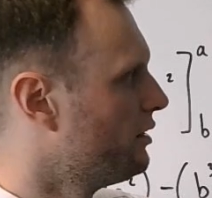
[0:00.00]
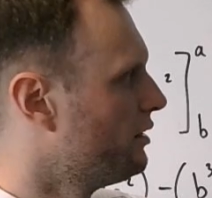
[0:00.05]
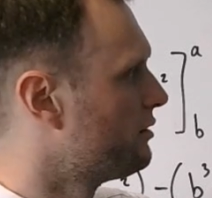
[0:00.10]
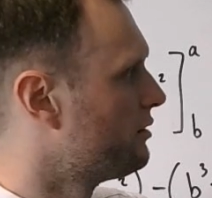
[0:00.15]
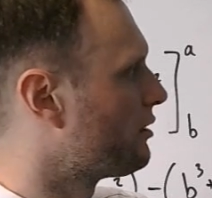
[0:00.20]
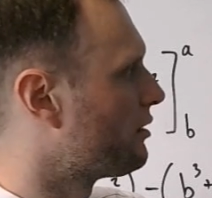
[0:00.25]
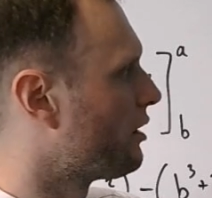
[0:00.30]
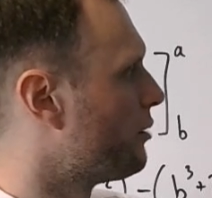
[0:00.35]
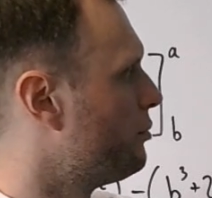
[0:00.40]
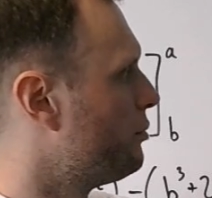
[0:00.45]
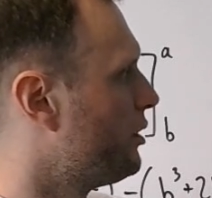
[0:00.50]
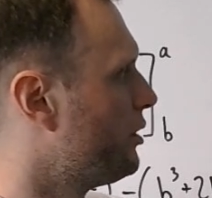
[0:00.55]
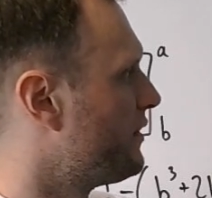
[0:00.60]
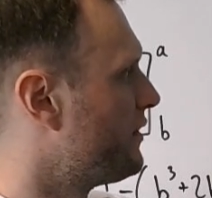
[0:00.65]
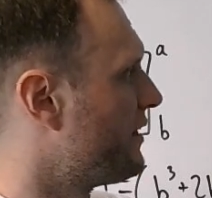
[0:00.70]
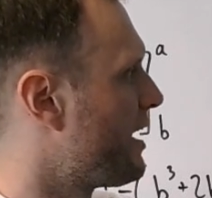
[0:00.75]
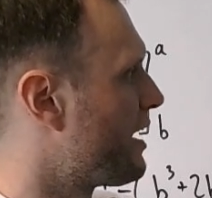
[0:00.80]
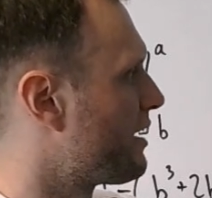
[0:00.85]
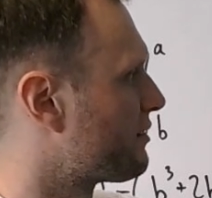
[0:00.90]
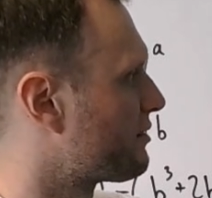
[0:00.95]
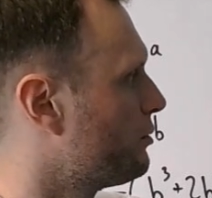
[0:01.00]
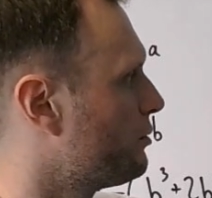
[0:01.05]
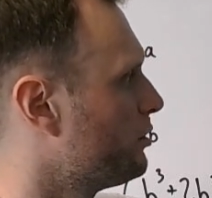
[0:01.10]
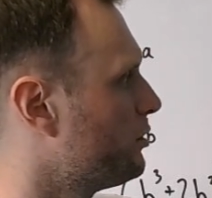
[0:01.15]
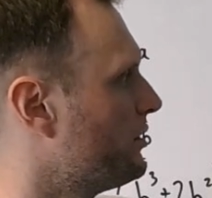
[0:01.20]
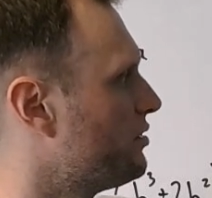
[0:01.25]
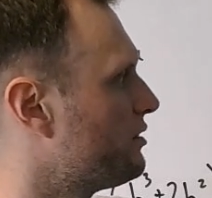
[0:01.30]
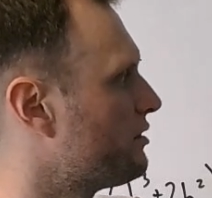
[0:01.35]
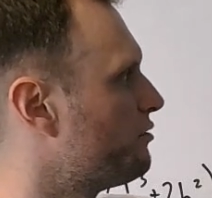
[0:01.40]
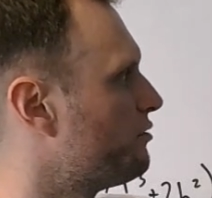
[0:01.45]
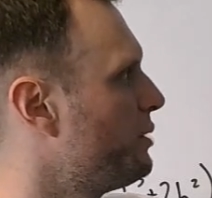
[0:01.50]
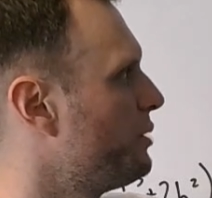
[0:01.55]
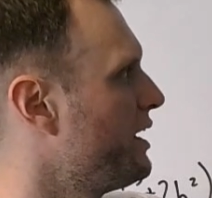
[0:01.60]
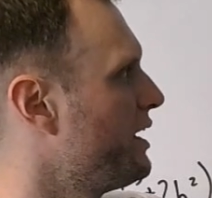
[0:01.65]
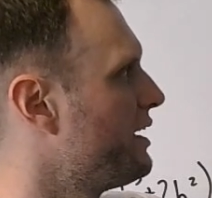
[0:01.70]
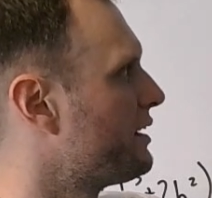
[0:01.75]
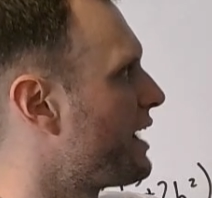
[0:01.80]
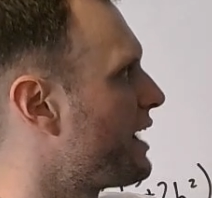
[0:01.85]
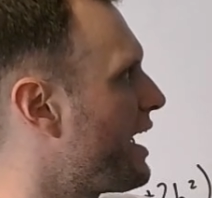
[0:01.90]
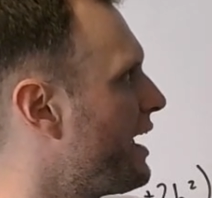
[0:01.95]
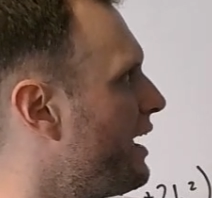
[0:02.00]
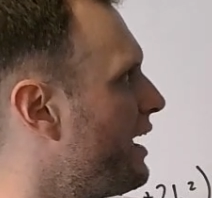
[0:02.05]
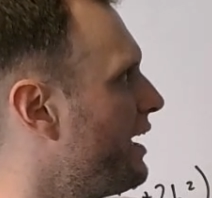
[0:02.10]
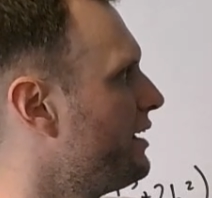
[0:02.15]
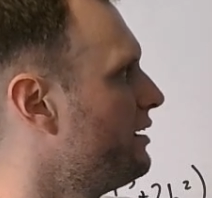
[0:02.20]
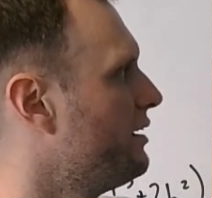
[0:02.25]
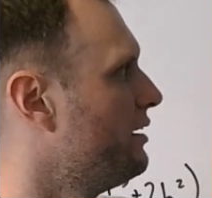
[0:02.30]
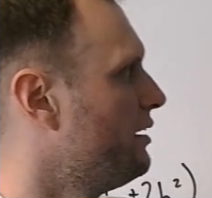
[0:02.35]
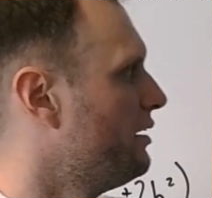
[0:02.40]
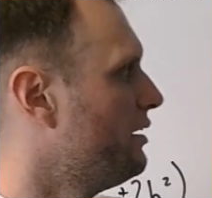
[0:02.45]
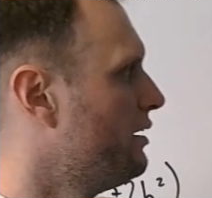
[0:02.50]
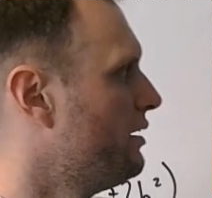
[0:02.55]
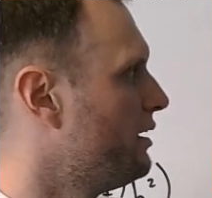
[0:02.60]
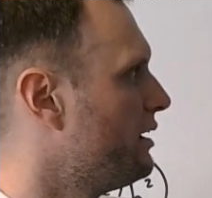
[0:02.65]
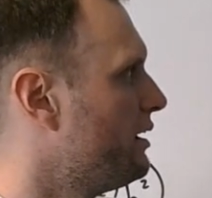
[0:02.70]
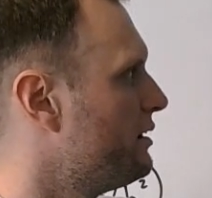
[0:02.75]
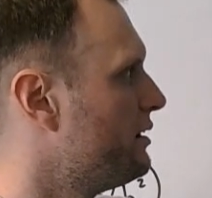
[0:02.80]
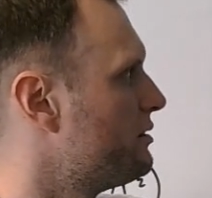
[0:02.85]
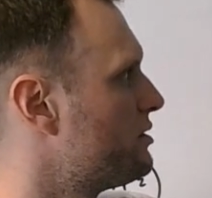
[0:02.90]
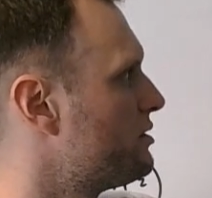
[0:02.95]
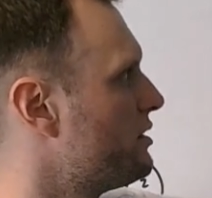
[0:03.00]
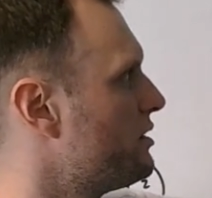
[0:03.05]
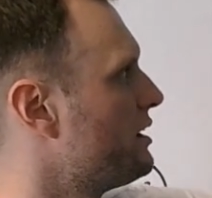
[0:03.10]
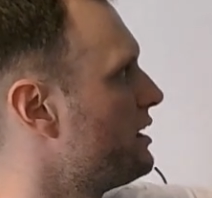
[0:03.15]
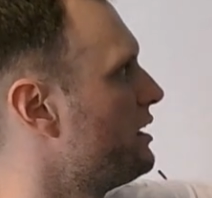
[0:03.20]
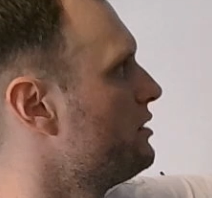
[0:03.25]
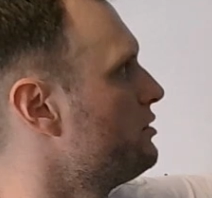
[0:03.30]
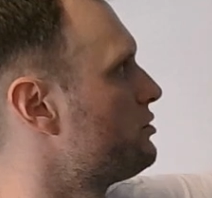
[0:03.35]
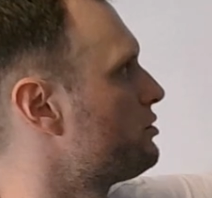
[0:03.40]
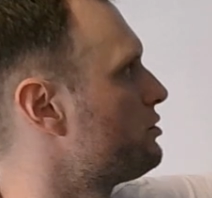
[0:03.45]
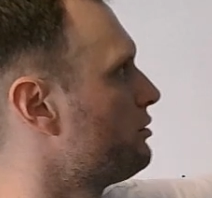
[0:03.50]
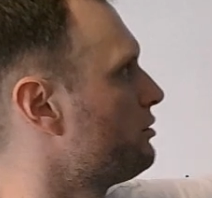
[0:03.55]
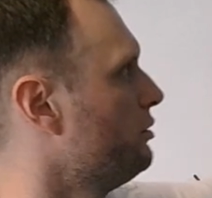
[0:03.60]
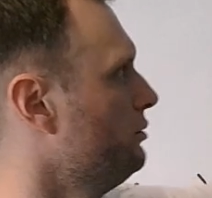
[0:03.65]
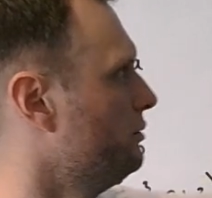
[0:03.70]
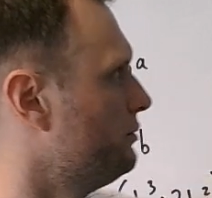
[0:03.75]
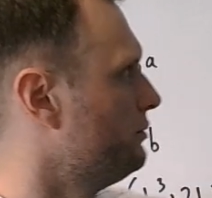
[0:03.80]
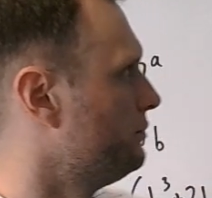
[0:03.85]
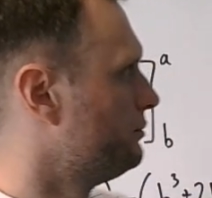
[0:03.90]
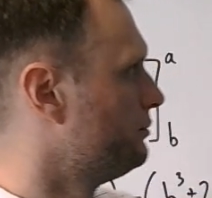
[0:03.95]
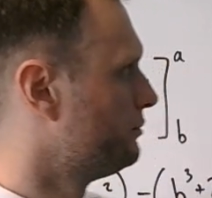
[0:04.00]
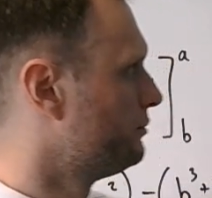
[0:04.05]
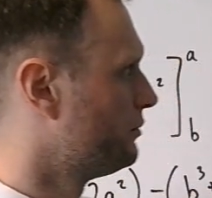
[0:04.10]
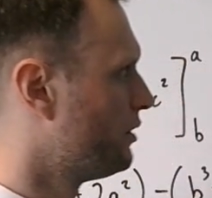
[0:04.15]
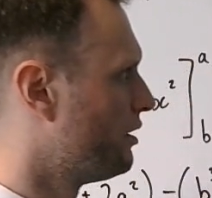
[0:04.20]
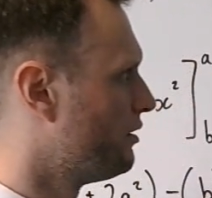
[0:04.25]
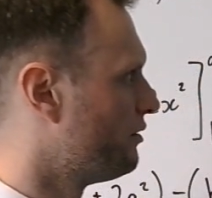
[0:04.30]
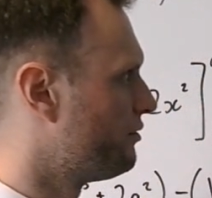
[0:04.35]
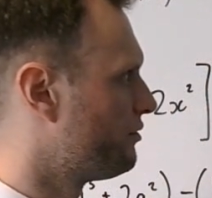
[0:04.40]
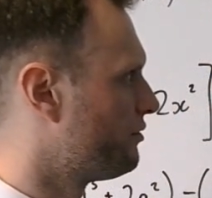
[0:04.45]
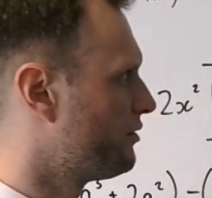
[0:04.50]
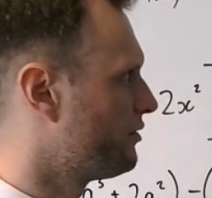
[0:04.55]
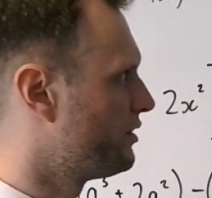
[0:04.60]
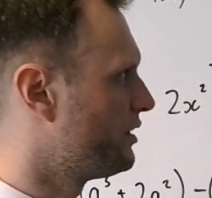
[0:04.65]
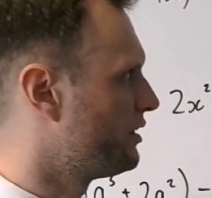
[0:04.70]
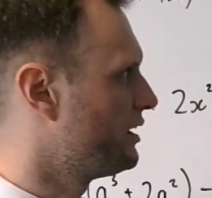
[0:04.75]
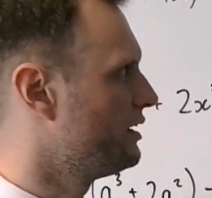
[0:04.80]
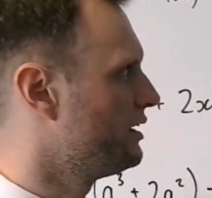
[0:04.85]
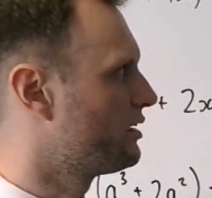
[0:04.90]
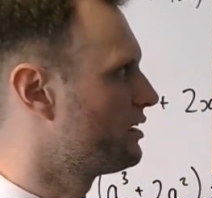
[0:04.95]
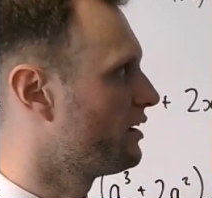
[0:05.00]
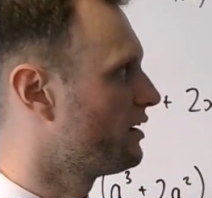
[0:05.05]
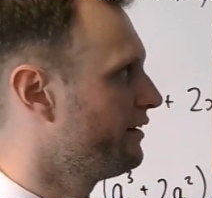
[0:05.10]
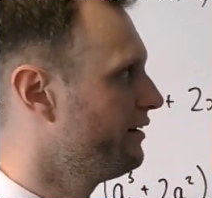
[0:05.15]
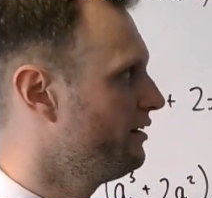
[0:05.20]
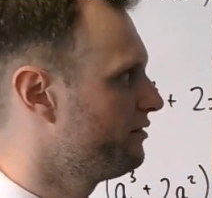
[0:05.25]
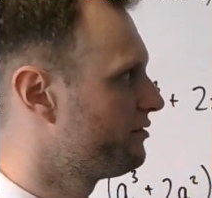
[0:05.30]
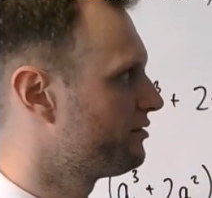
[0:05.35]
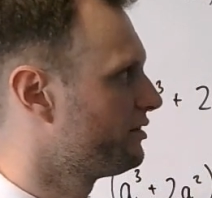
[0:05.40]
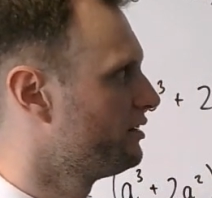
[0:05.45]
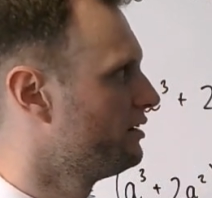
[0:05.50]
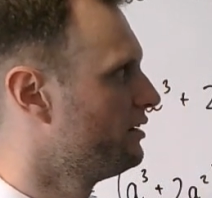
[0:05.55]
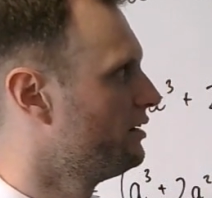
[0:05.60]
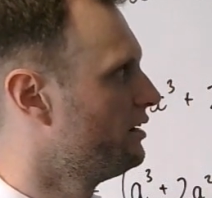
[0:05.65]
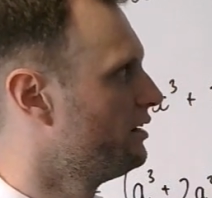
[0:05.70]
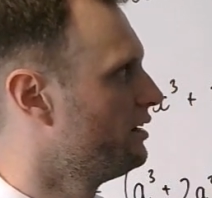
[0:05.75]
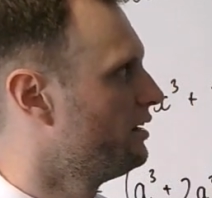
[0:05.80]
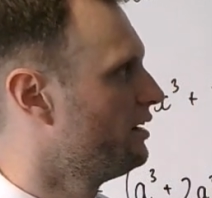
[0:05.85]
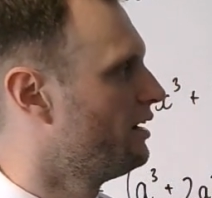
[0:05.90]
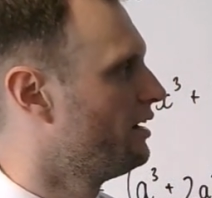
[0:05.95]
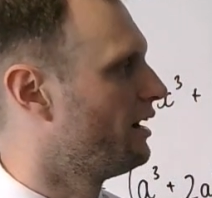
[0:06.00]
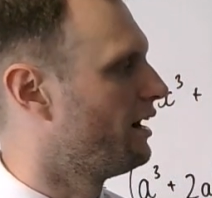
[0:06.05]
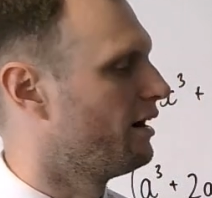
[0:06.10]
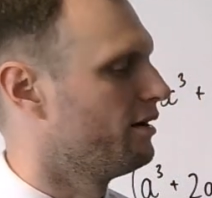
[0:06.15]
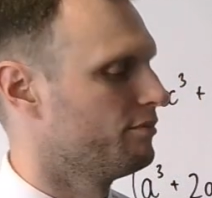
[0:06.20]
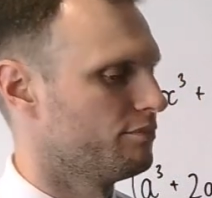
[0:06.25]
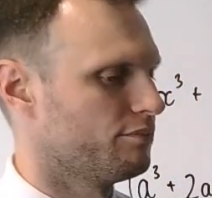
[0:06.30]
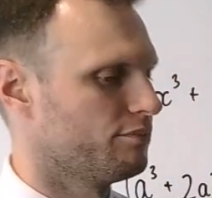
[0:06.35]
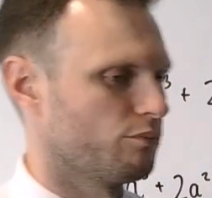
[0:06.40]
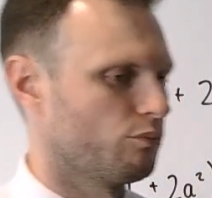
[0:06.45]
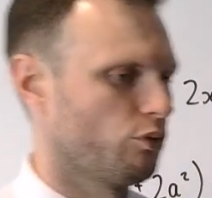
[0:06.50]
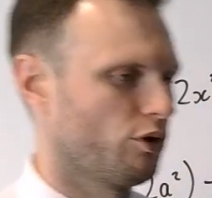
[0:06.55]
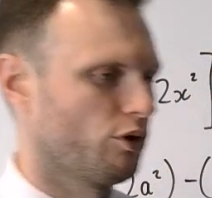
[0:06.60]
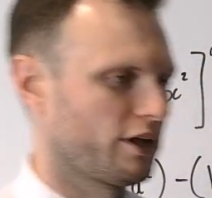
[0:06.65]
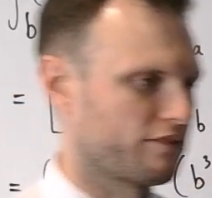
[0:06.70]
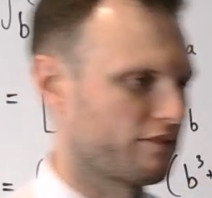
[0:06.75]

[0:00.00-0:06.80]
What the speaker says: So put in the x coordinates of b and a into the integral of the curve, And what you have